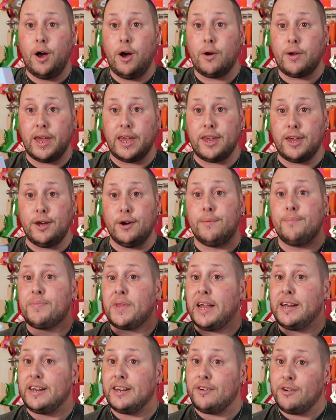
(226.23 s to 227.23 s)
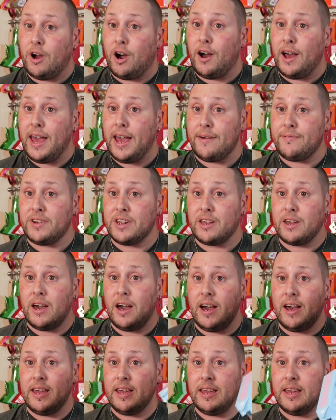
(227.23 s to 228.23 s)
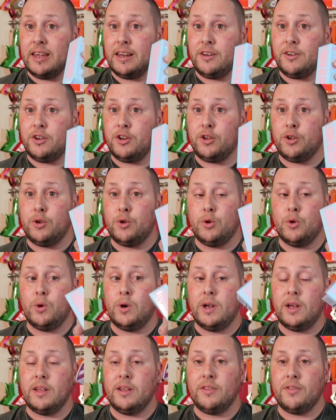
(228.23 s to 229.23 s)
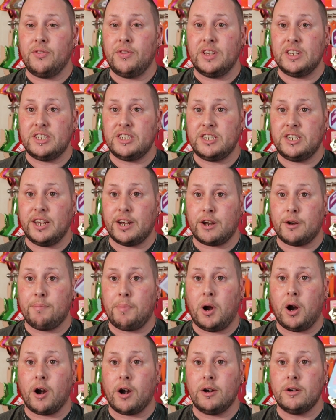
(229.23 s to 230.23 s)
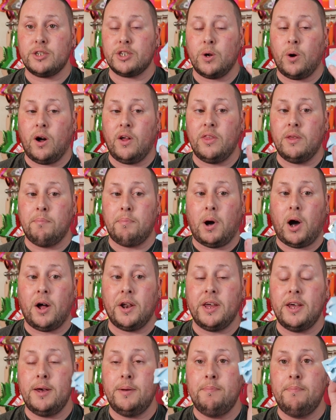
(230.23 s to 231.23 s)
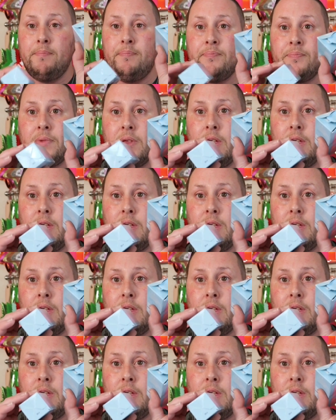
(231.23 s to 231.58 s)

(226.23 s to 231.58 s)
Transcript: Okay, cute. I did not have to cut into the sticker part. So on the bottom,